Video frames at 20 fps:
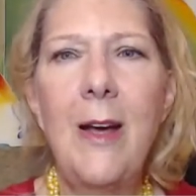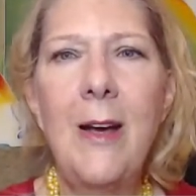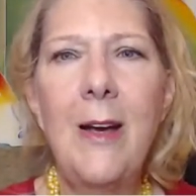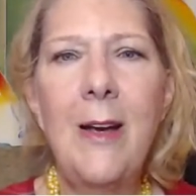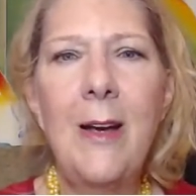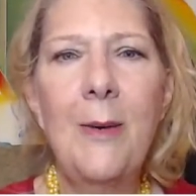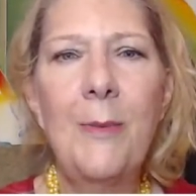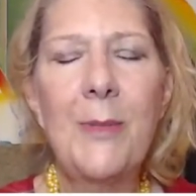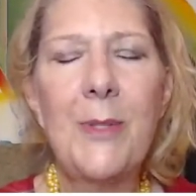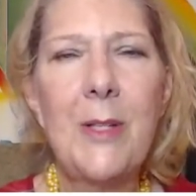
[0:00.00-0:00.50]

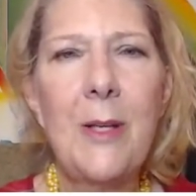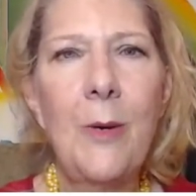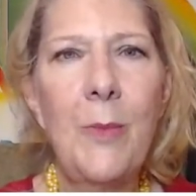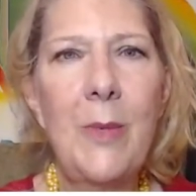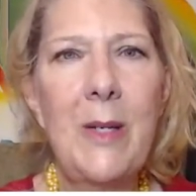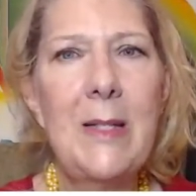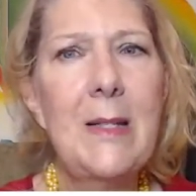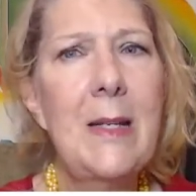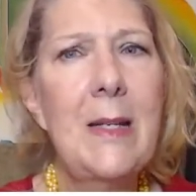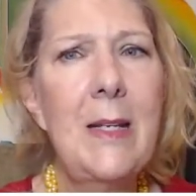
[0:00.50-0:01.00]
So it
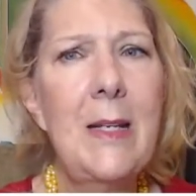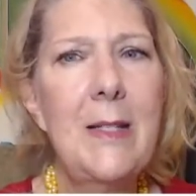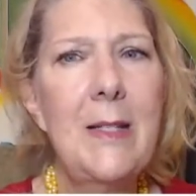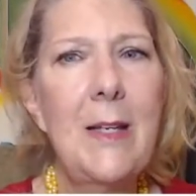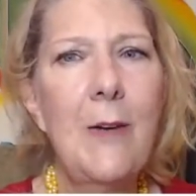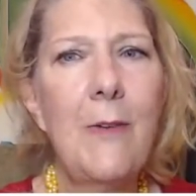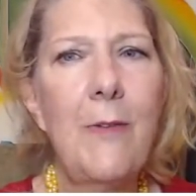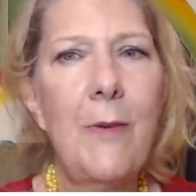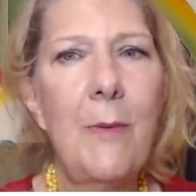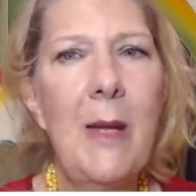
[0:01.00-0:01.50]
was
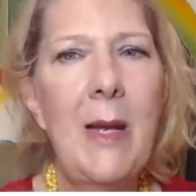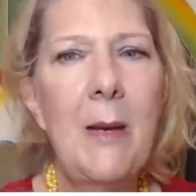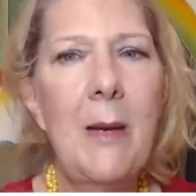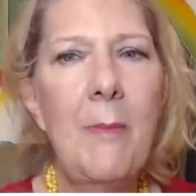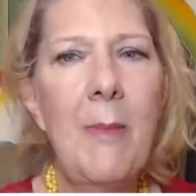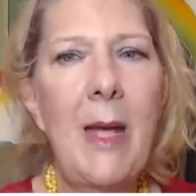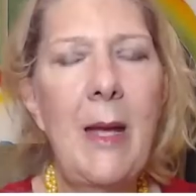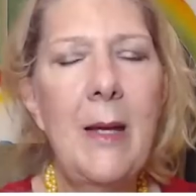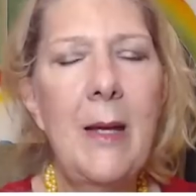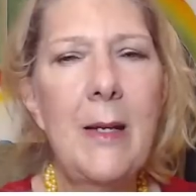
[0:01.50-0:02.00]
easier for me to
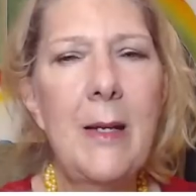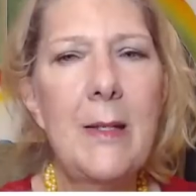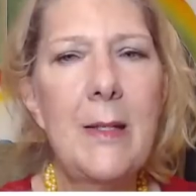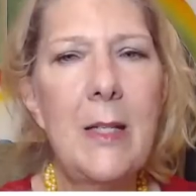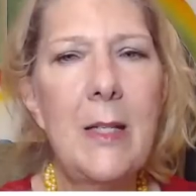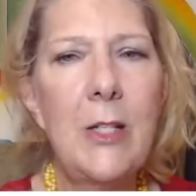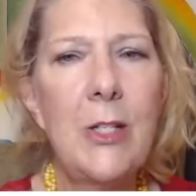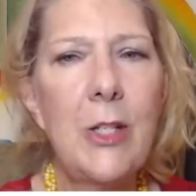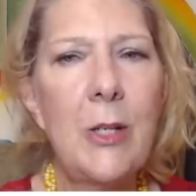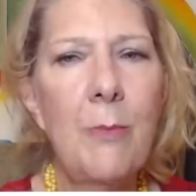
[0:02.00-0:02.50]
make a
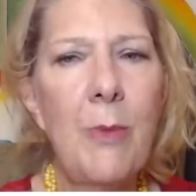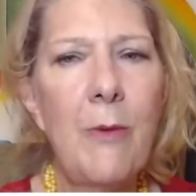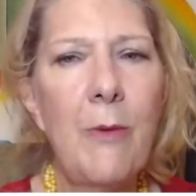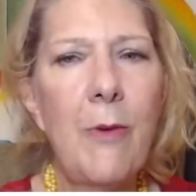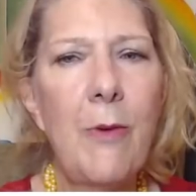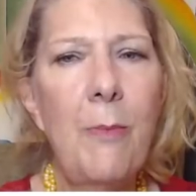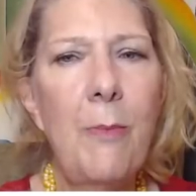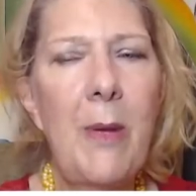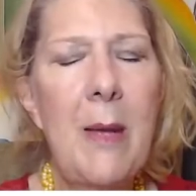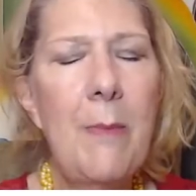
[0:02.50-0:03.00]
decision.
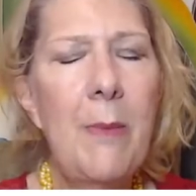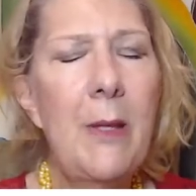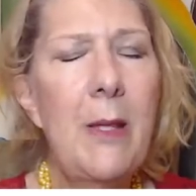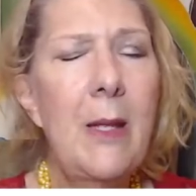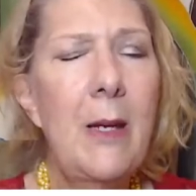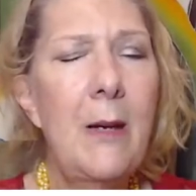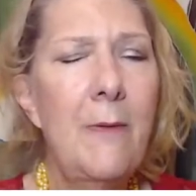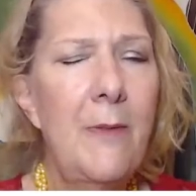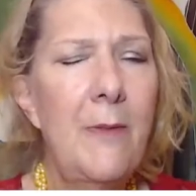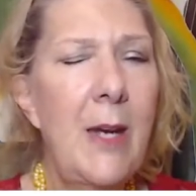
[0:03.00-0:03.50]
But for people
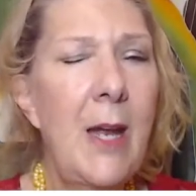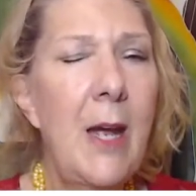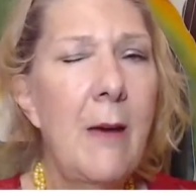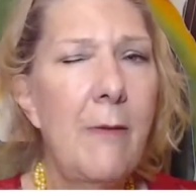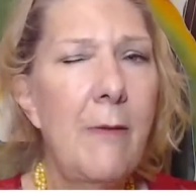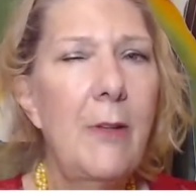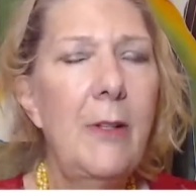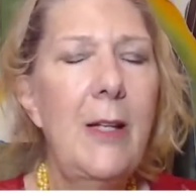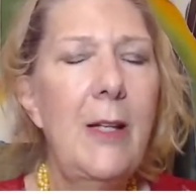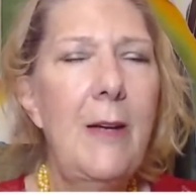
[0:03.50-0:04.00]
that have
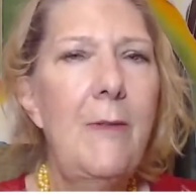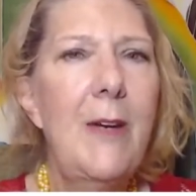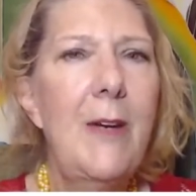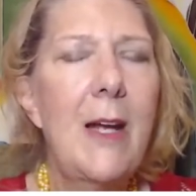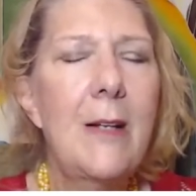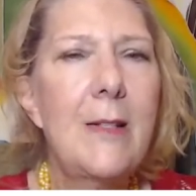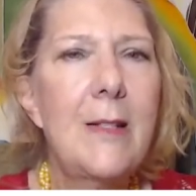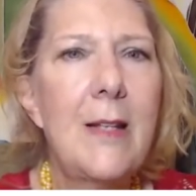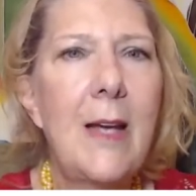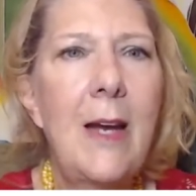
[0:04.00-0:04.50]
never lived
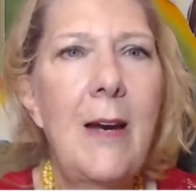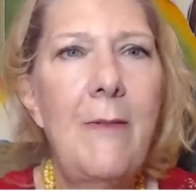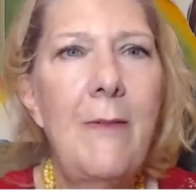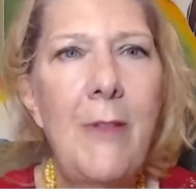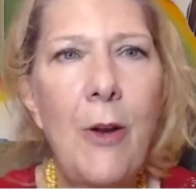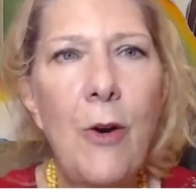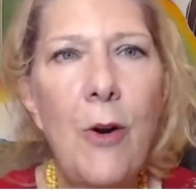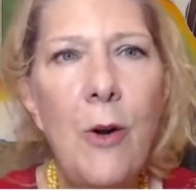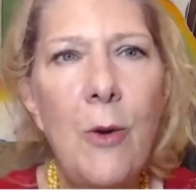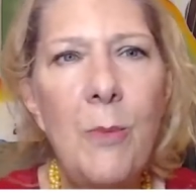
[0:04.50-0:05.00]
outside
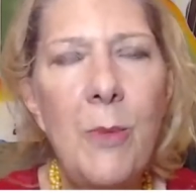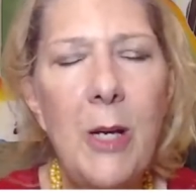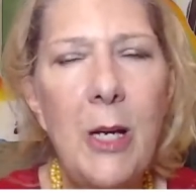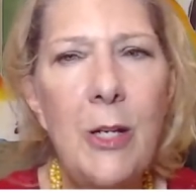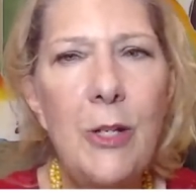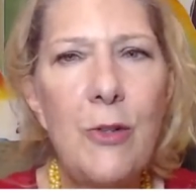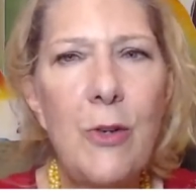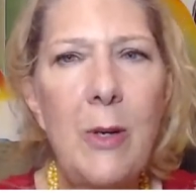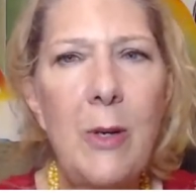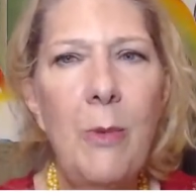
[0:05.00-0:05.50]
of their home
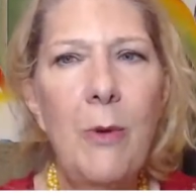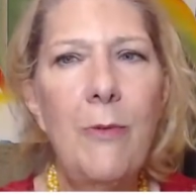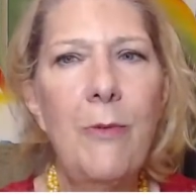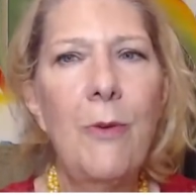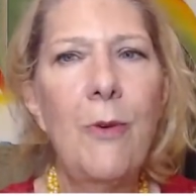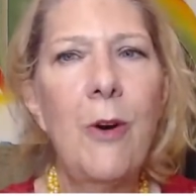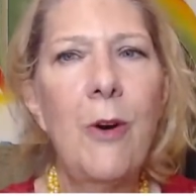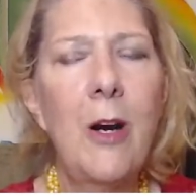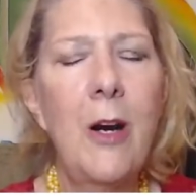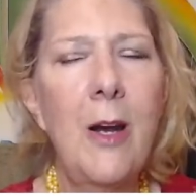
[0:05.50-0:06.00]
country
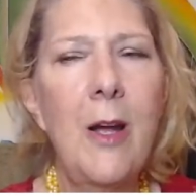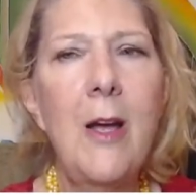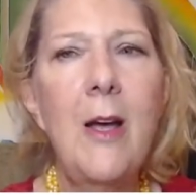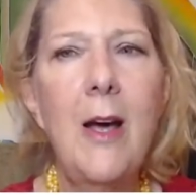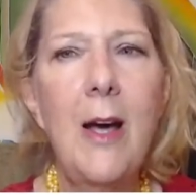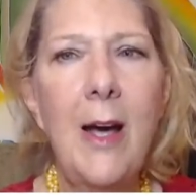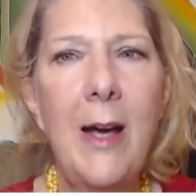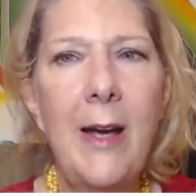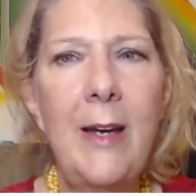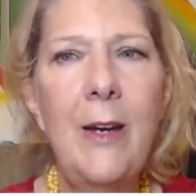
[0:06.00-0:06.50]
before,
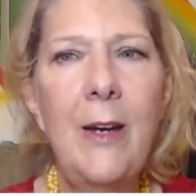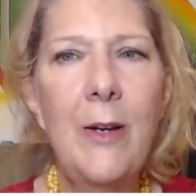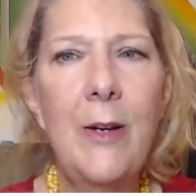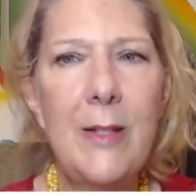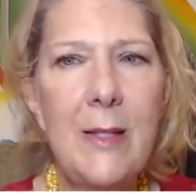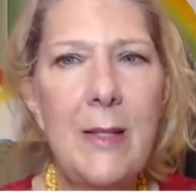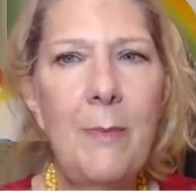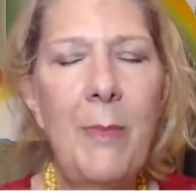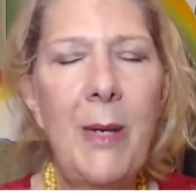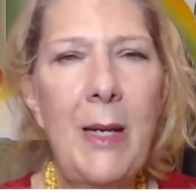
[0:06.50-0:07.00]
I know
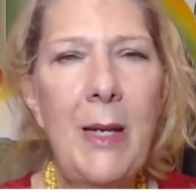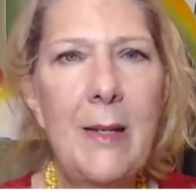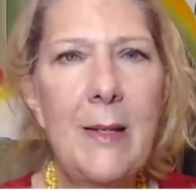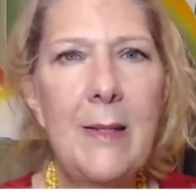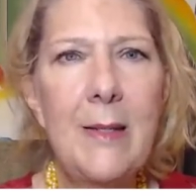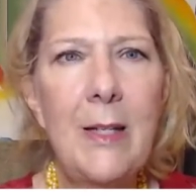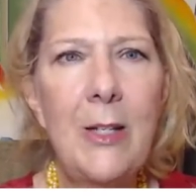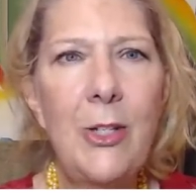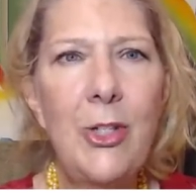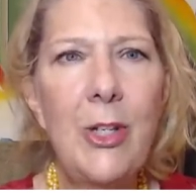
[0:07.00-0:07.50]
it's a big
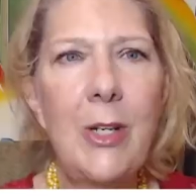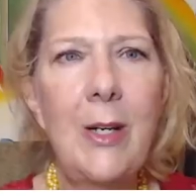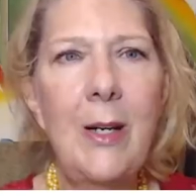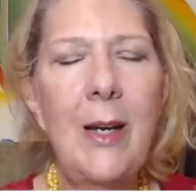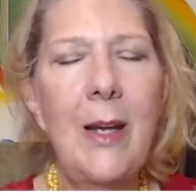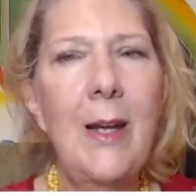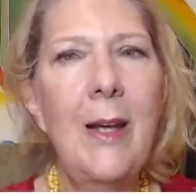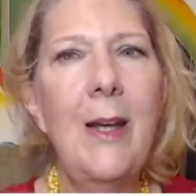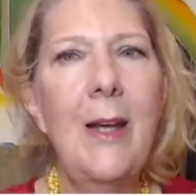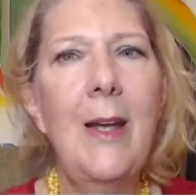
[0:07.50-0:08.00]
decision.